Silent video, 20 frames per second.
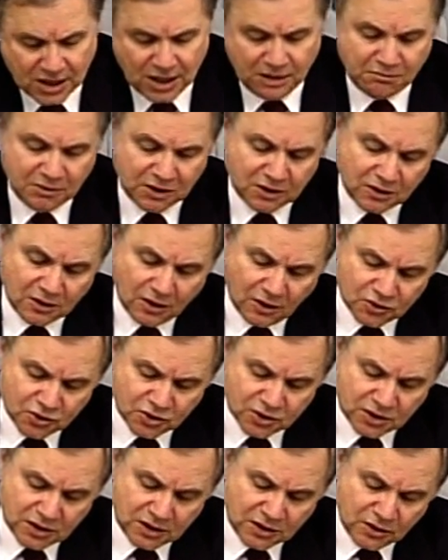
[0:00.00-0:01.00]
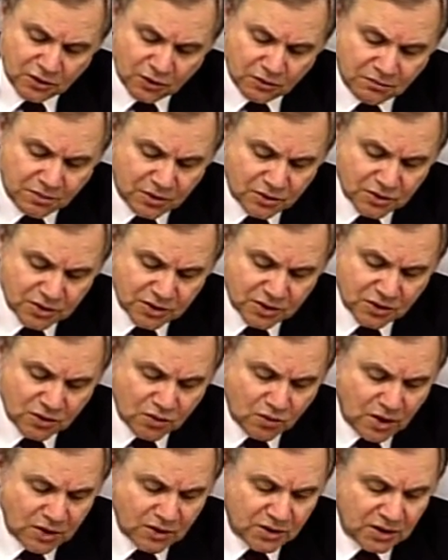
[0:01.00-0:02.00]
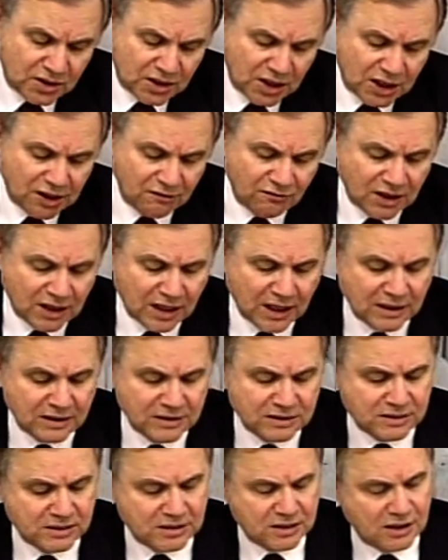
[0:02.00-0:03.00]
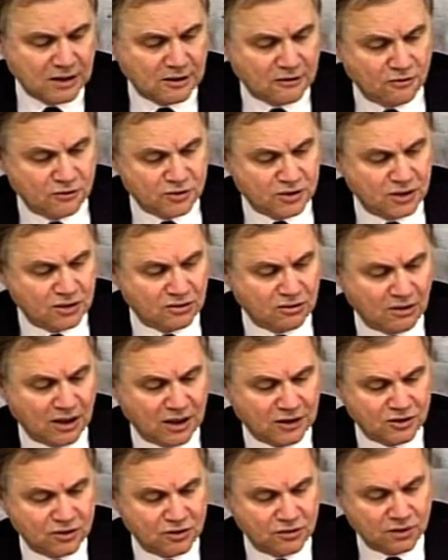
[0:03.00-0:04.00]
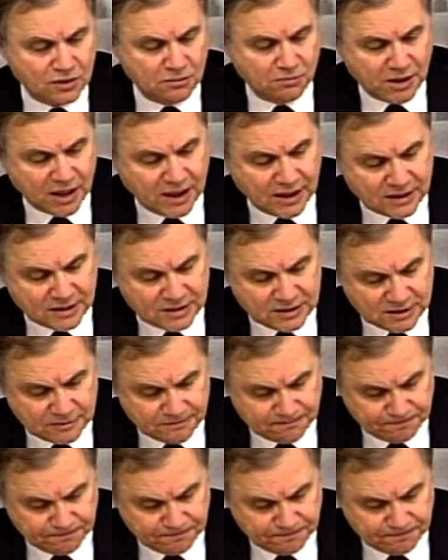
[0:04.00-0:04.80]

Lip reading: methodologically robust quantitative analysis, and close interaction with banks.